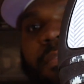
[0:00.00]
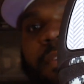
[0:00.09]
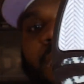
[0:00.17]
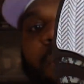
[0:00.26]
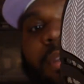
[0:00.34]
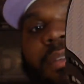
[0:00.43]

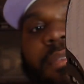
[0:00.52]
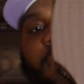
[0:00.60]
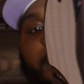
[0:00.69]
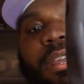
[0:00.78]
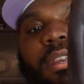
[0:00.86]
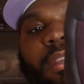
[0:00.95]
fiber and
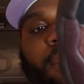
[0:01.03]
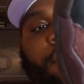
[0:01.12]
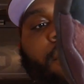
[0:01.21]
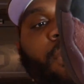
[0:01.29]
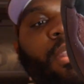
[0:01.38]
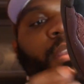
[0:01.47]
everything in there.
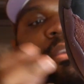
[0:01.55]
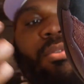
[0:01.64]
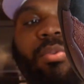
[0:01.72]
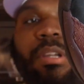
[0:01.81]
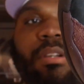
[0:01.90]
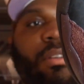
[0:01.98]

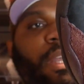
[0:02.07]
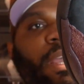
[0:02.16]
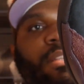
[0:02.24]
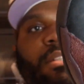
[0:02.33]
Real nice